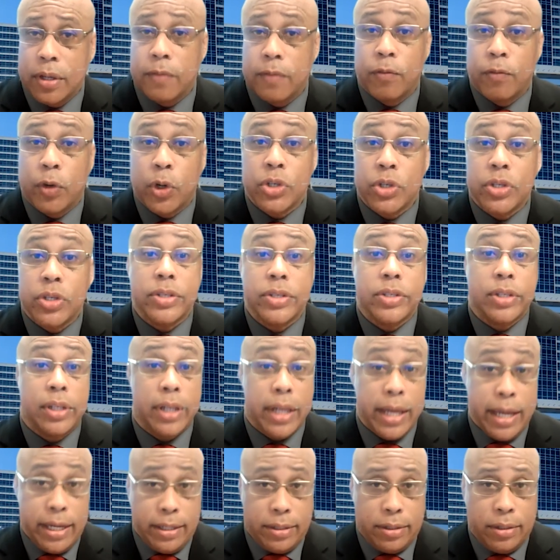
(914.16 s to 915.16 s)
versus
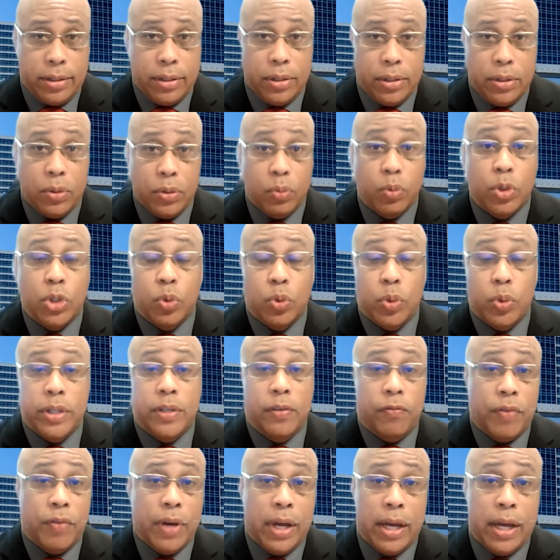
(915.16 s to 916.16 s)
late, which we
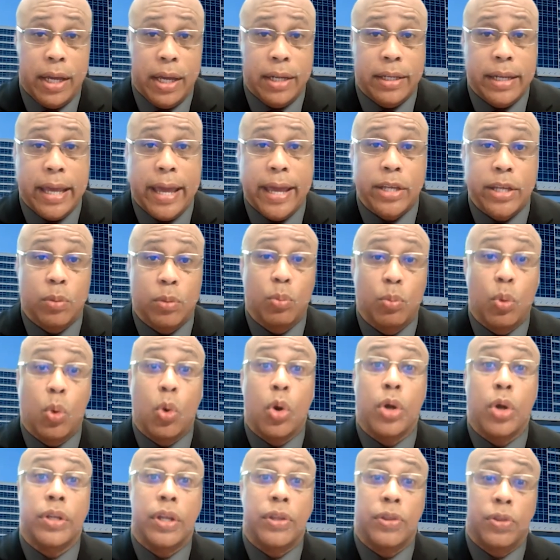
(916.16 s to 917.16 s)
defined as
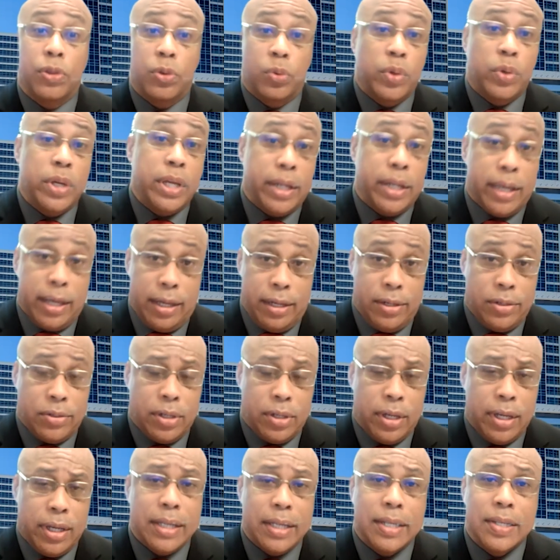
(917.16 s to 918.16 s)
more than 3 days,
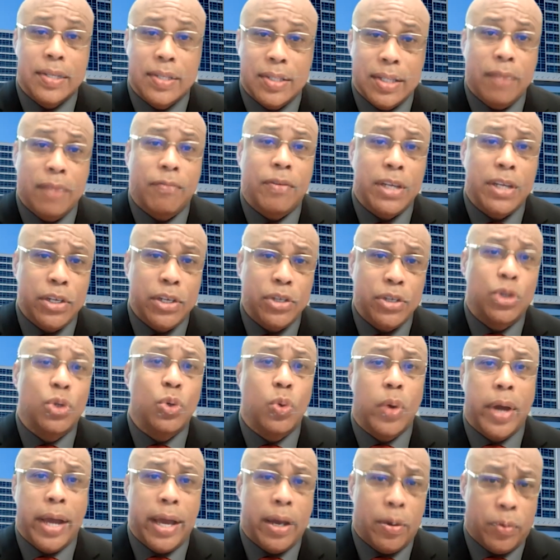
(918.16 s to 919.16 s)

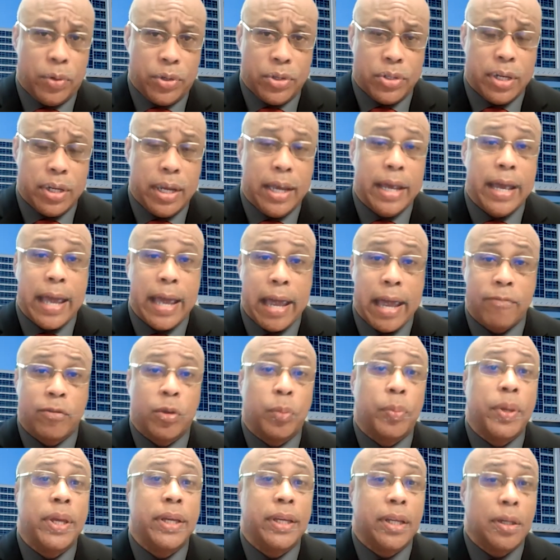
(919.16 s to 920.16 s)
72 hours
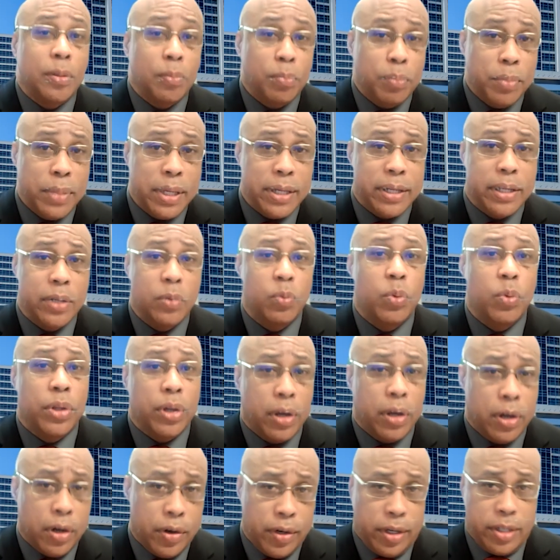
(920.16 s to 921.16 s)
after being admitted with
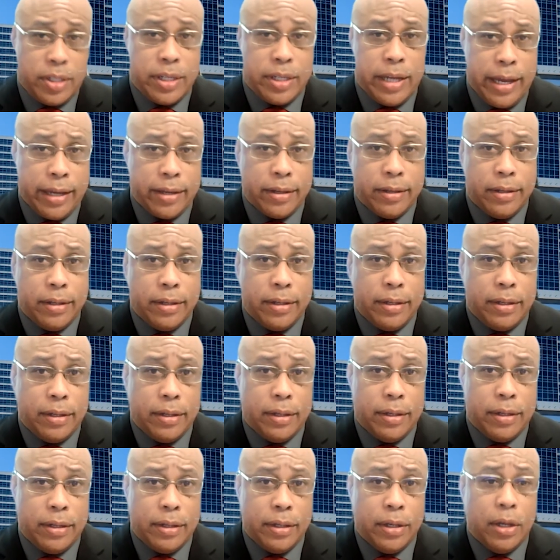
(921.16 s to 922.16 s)
a heart attack.
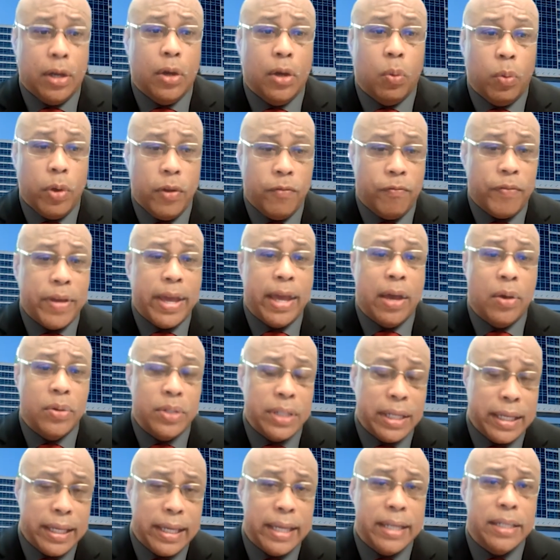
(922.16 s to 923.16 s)
We
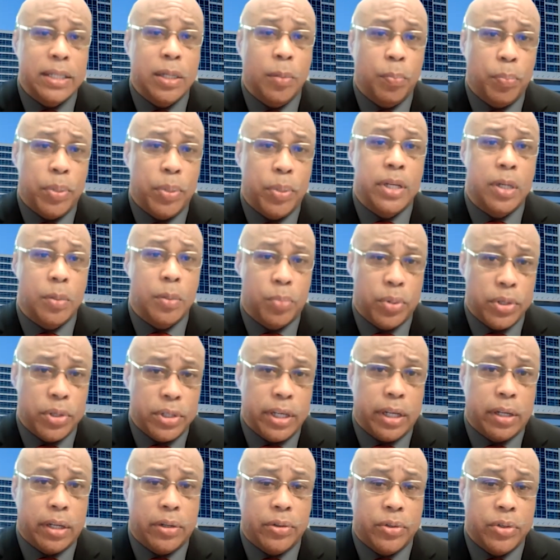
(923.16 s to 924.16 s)
found independent
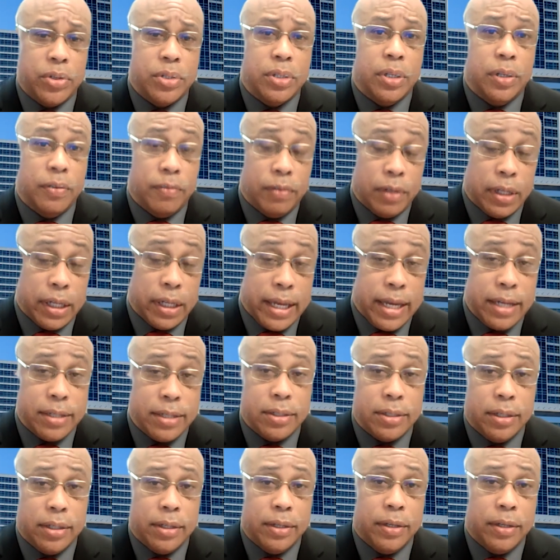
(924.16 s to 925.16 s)
predictors of
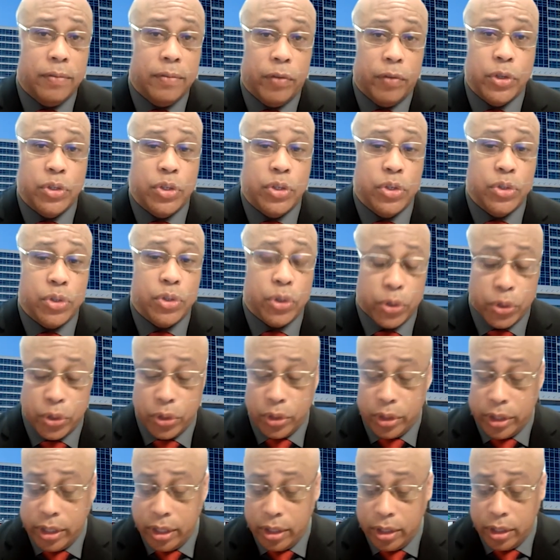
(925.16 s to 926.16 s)
late versus
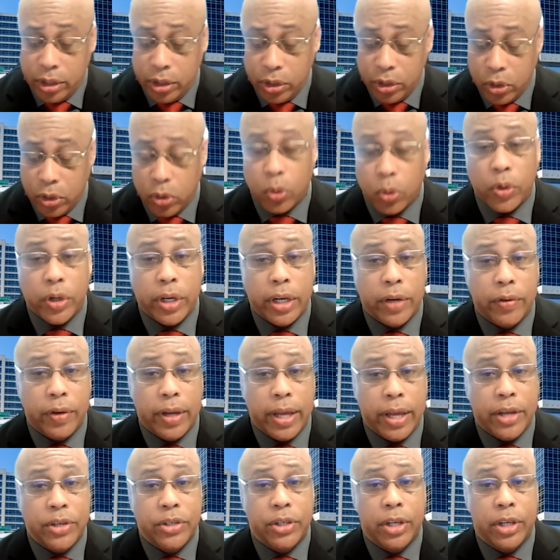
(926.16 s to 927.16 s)
early
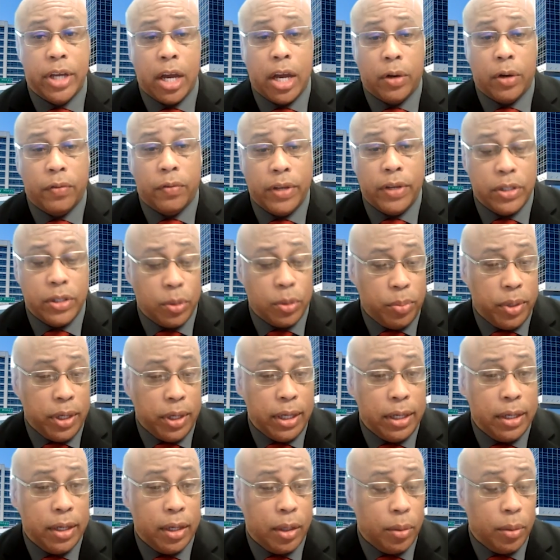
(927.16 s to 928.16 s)
coronary angiography to
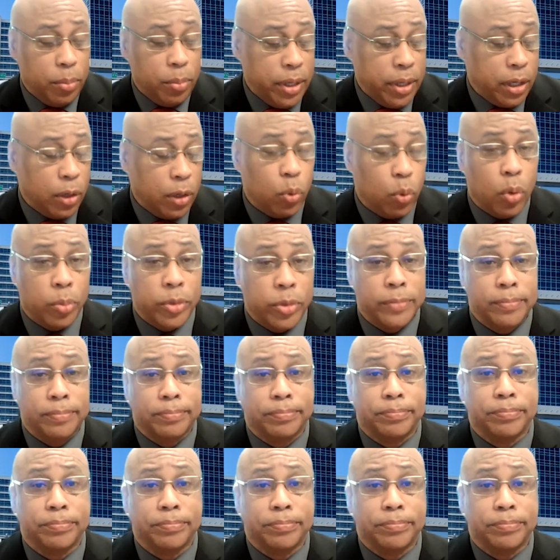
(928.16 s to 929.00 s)
be being a woman,